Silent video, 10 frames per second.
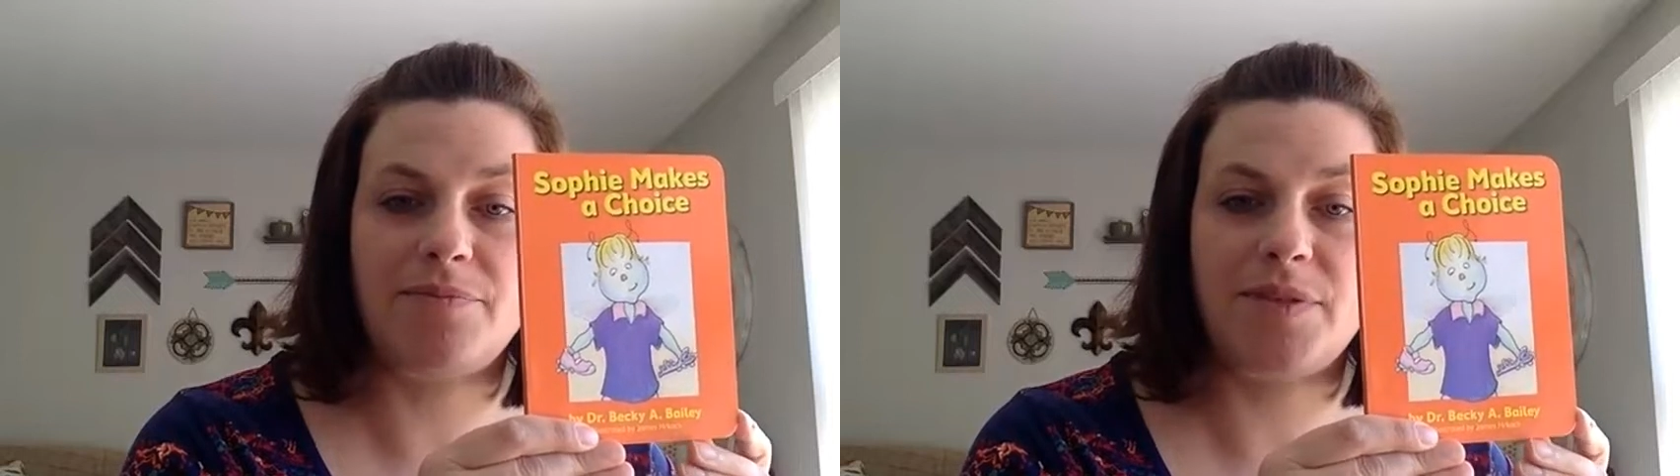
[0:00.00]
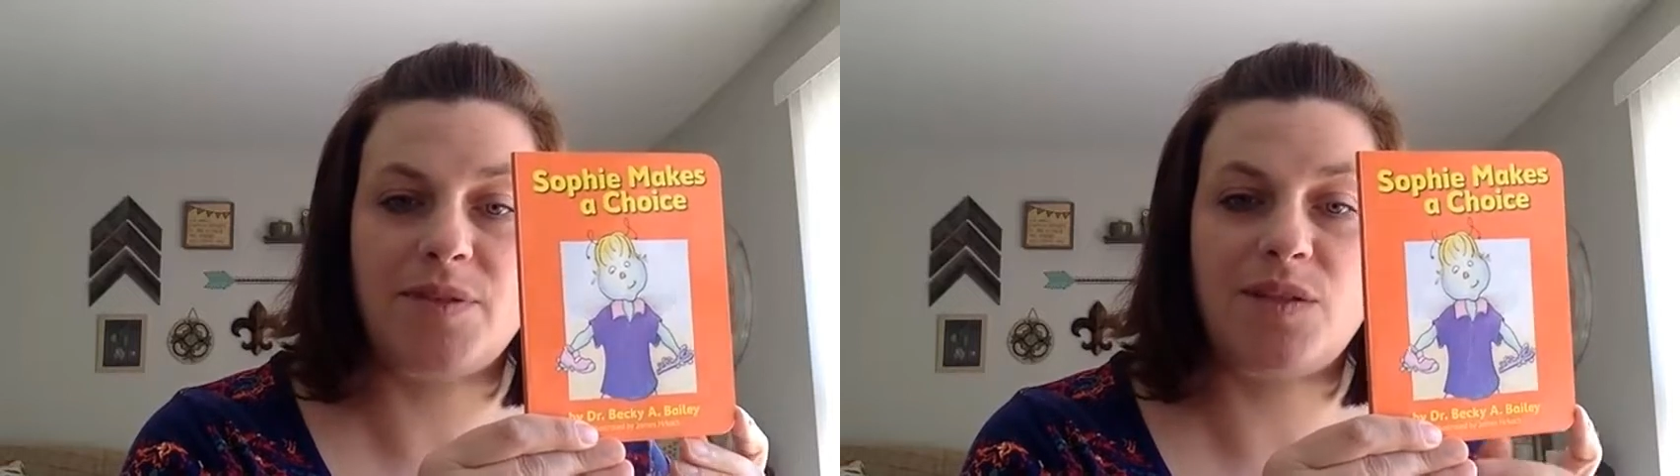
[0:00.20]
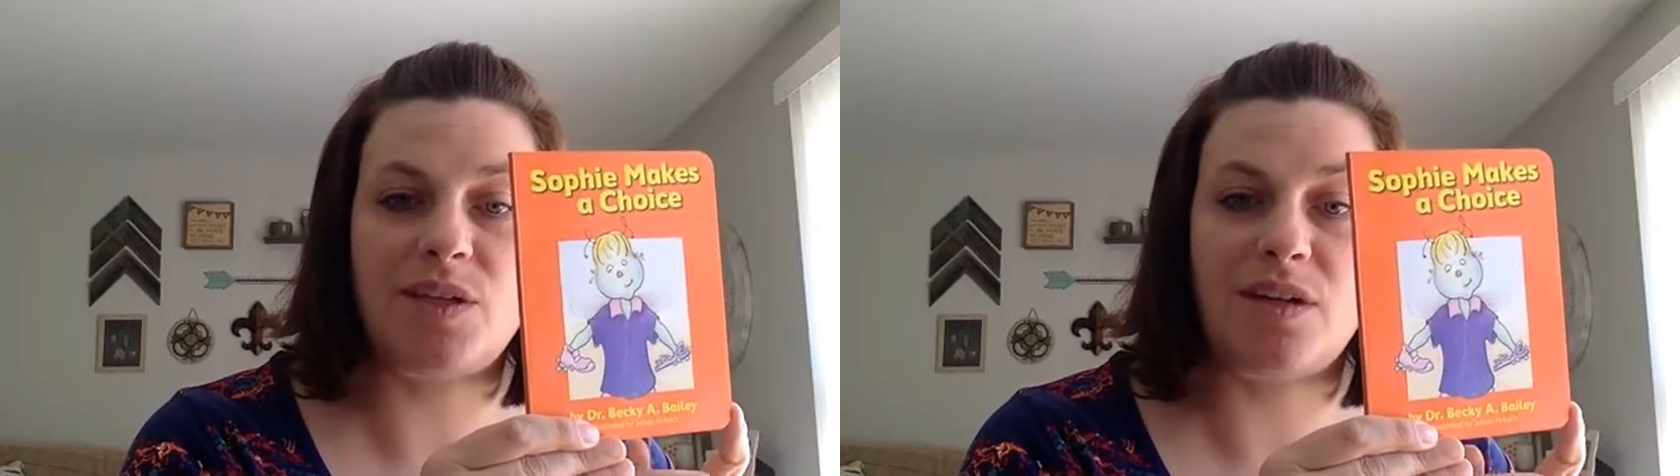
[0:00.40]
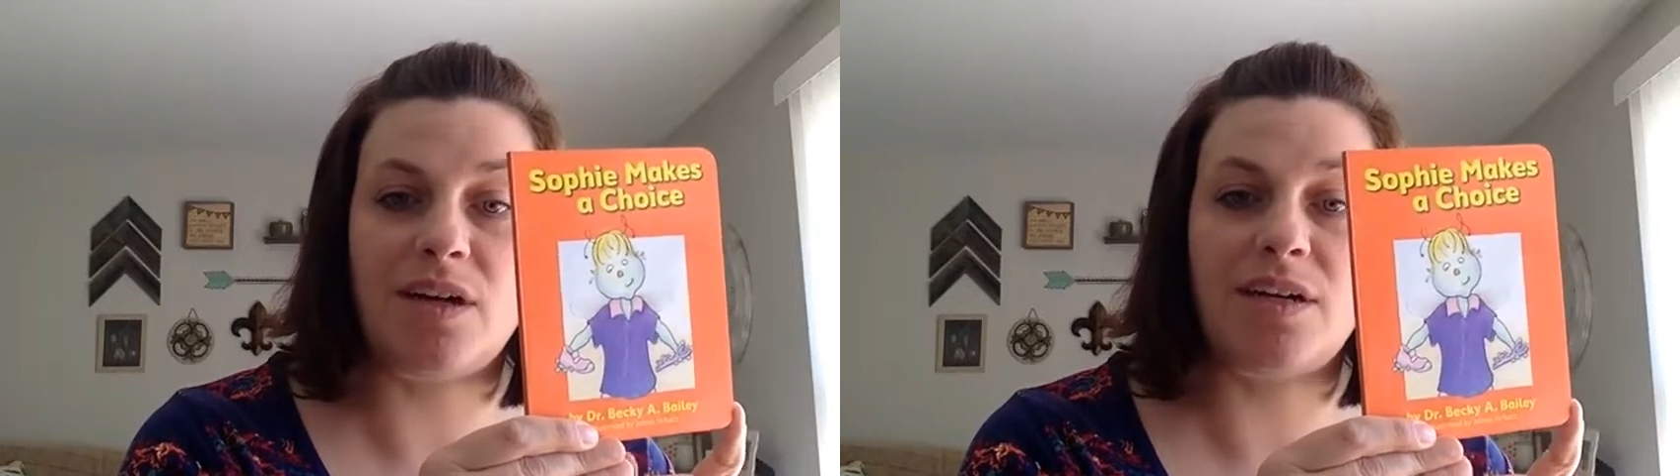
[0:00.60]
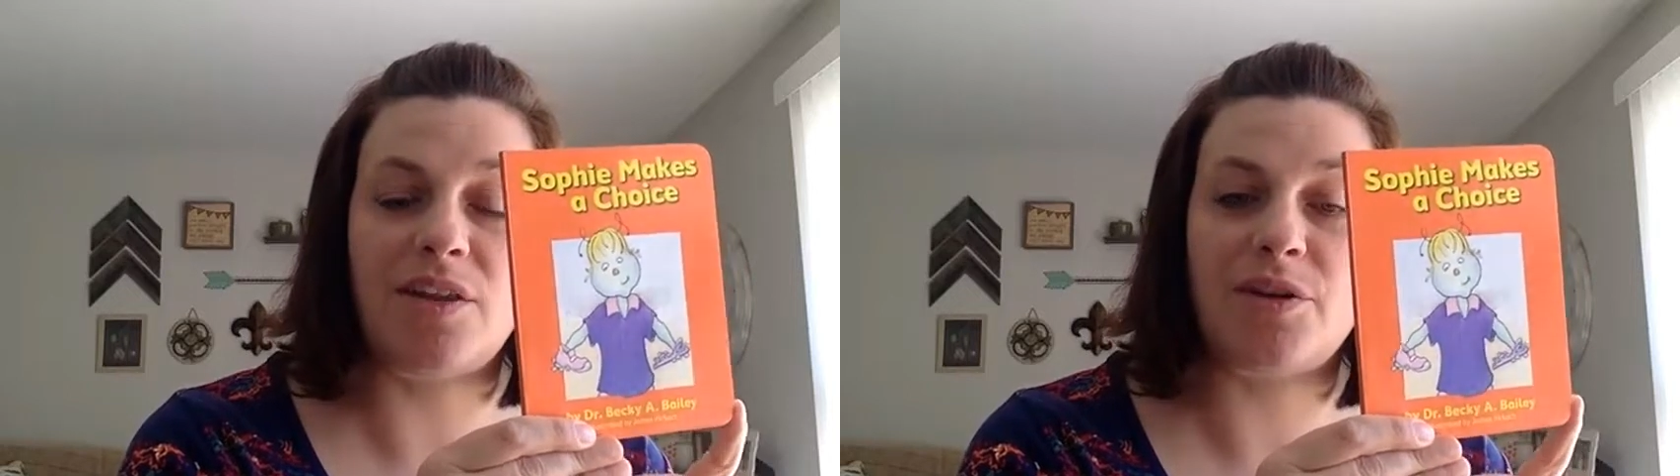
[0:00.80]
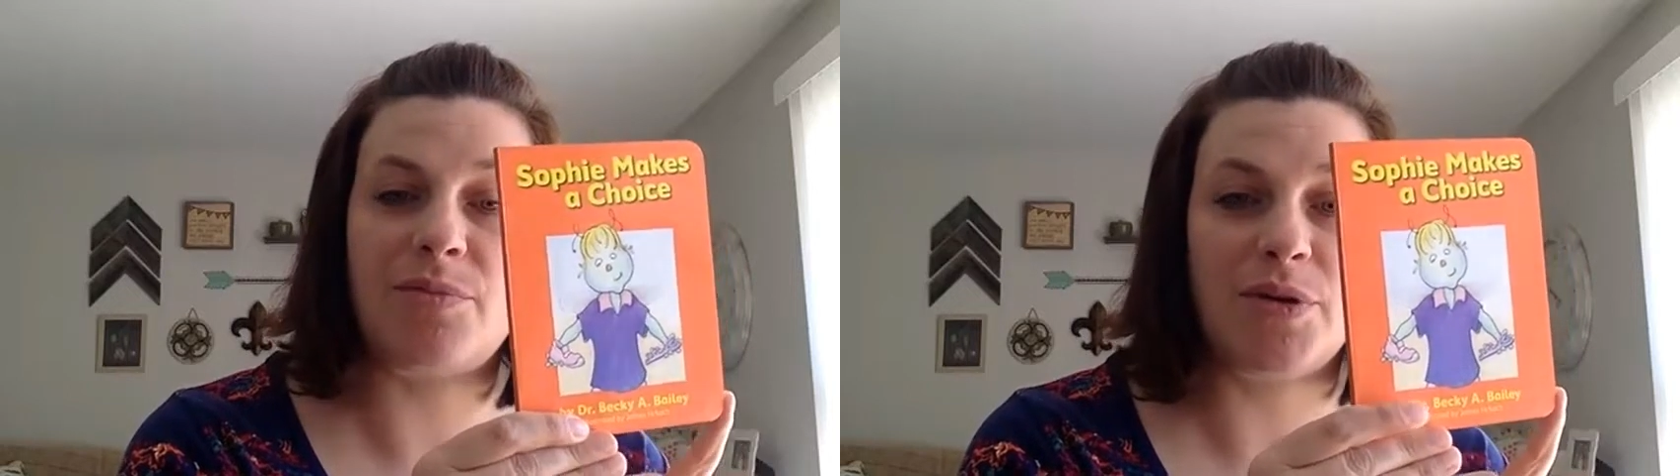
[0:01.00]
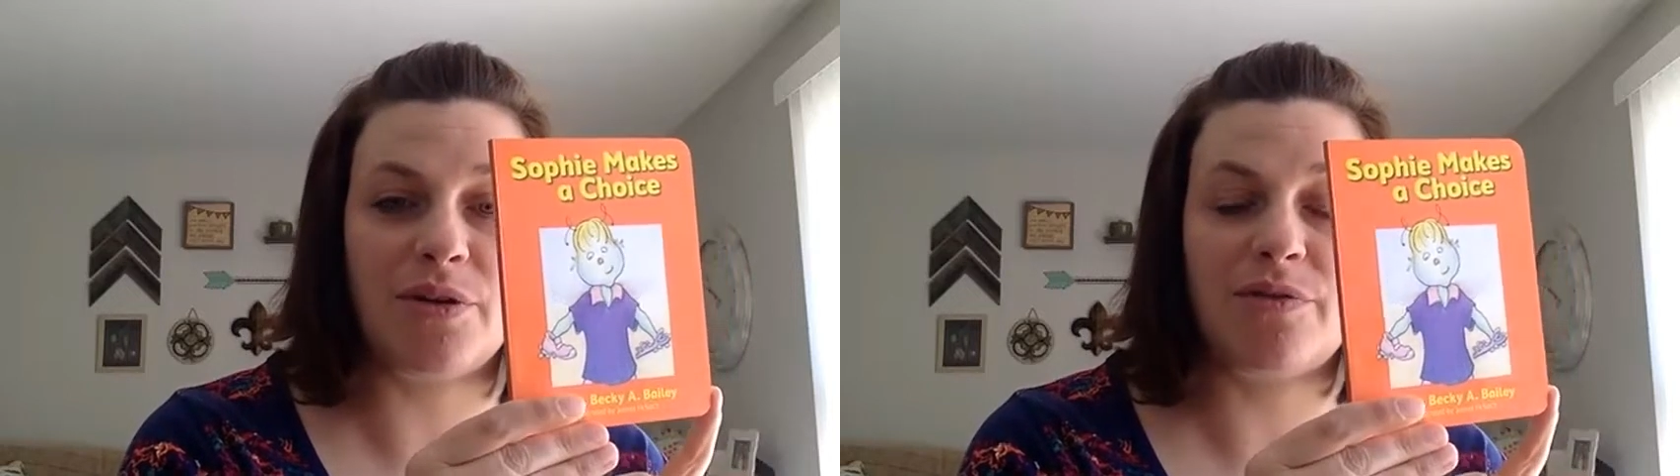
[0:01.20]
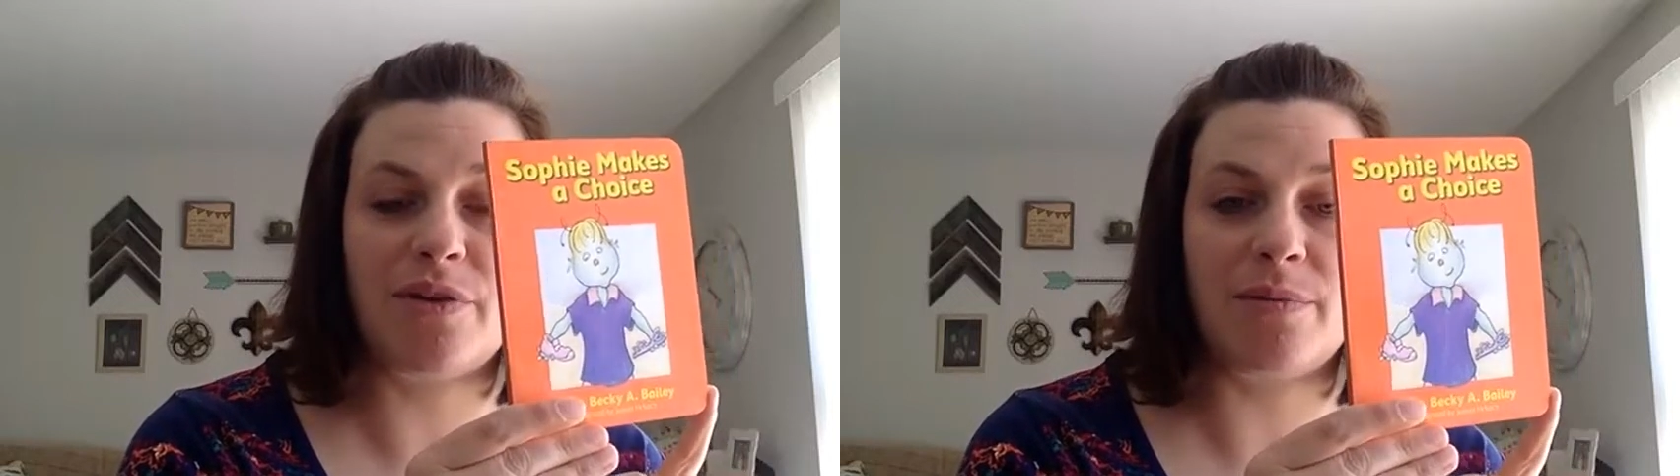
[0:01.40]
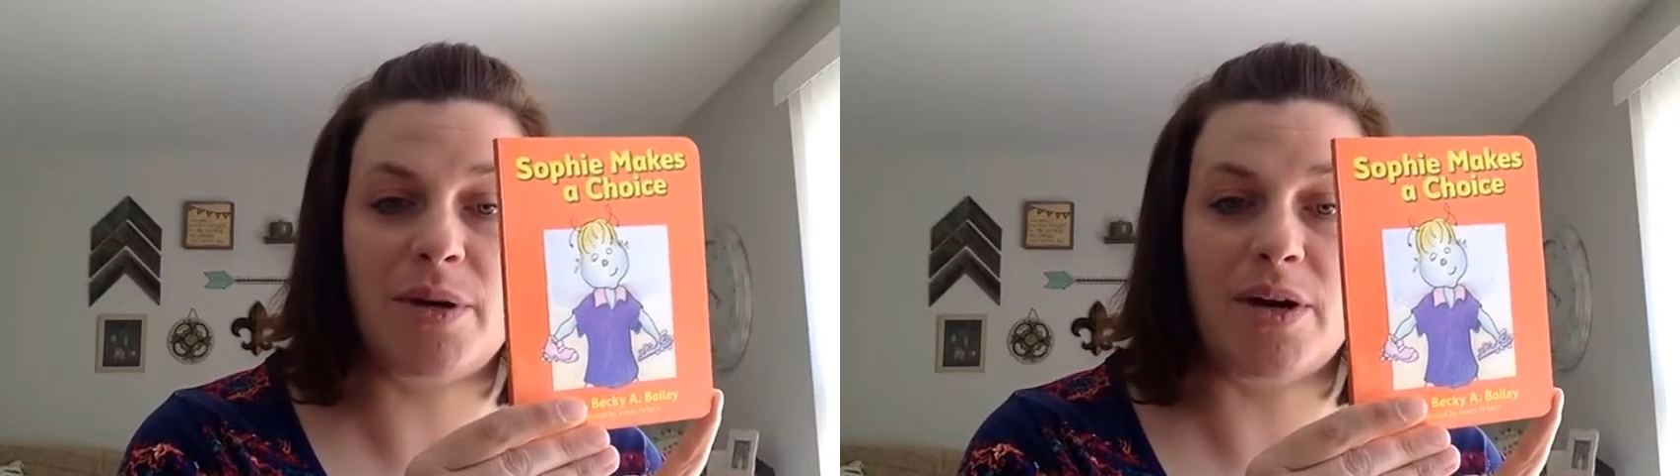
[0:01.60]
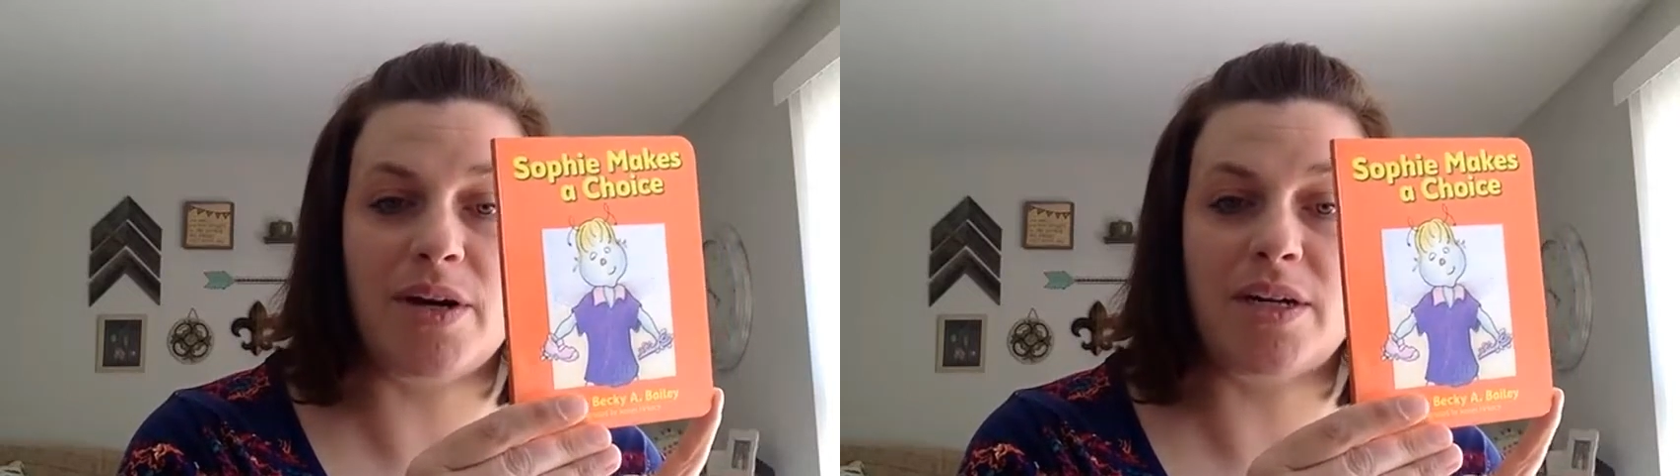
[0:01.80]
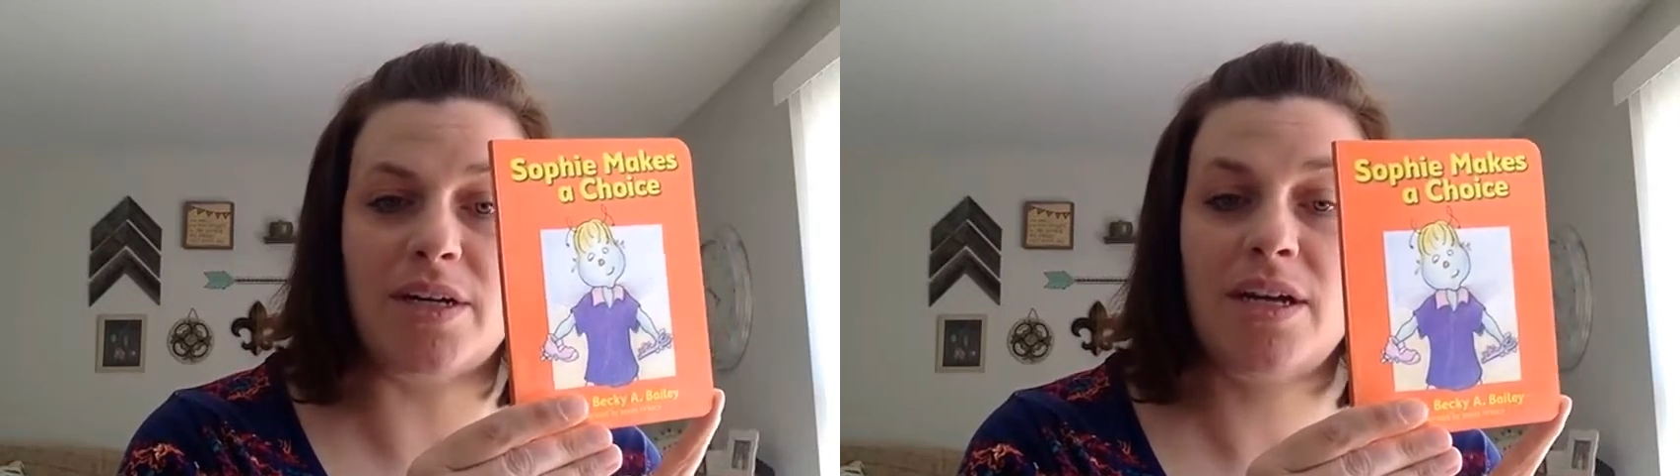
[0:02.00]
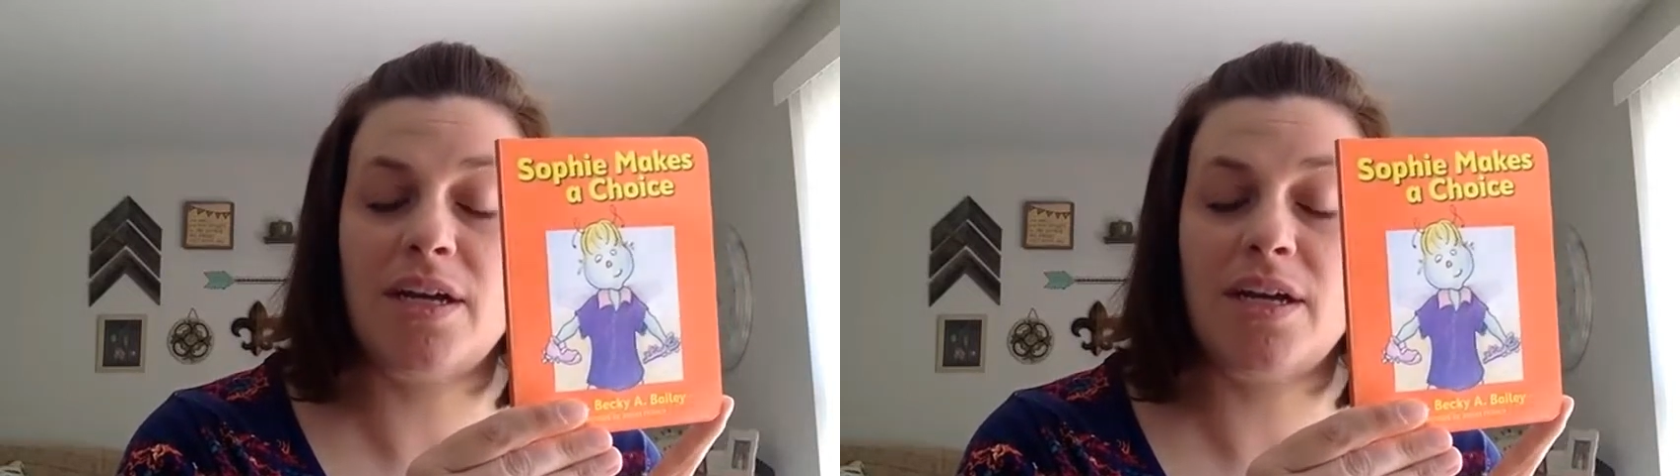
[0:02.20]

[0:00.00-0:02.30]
This is another book from our